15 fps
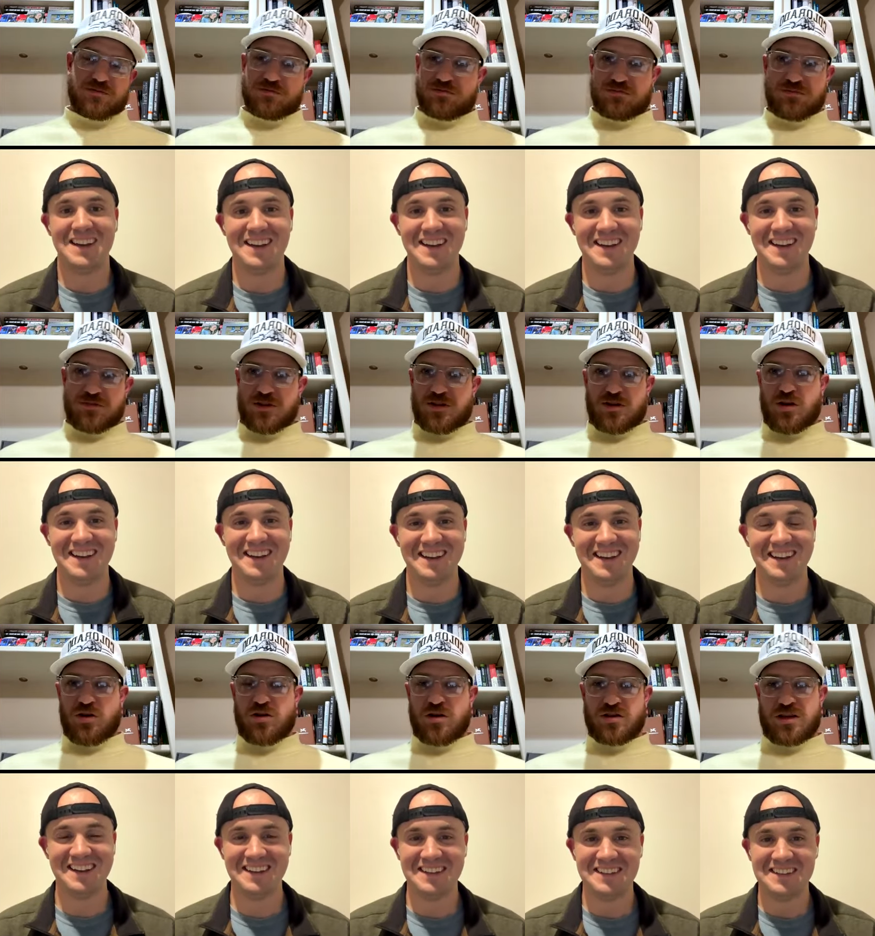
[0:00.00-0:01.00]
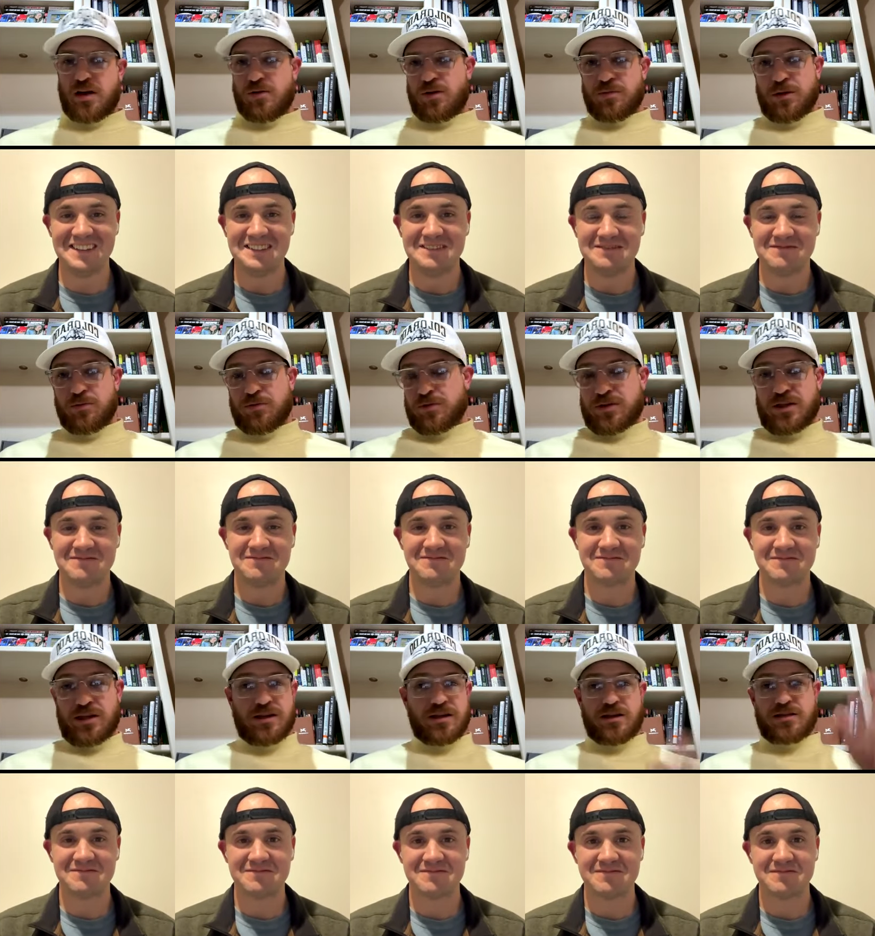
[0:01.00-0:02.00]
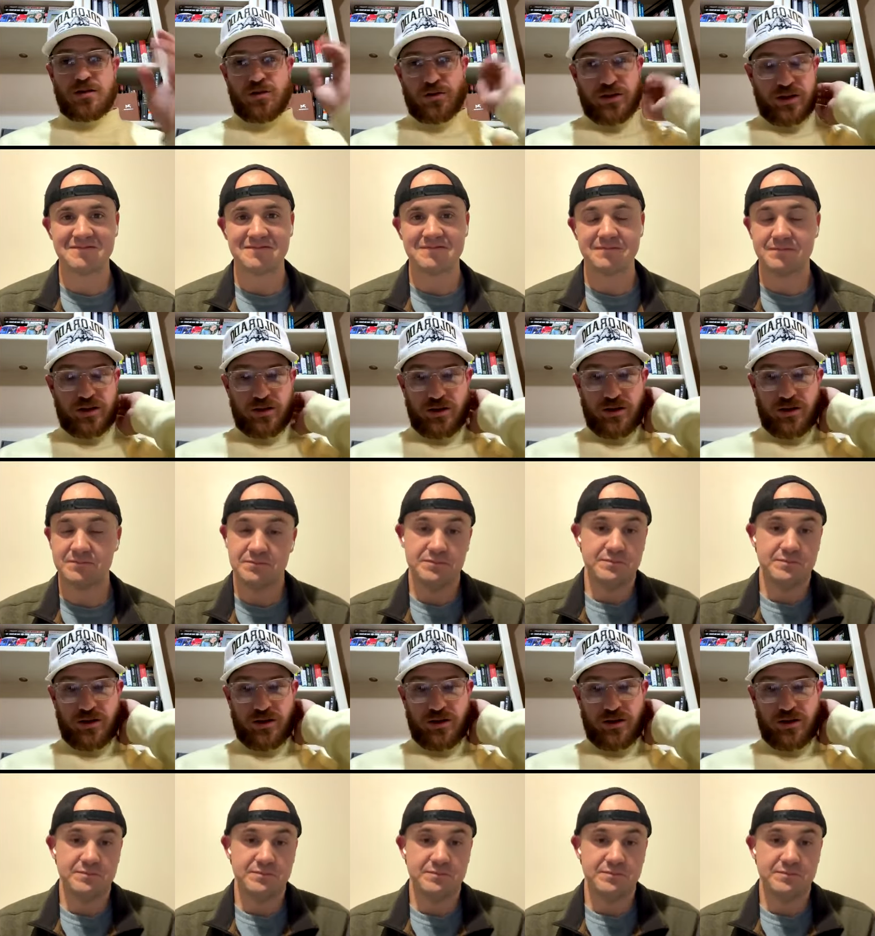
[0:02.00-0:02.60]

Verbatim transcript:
Speaker 1: I, who knows how many people will see this whole thing or a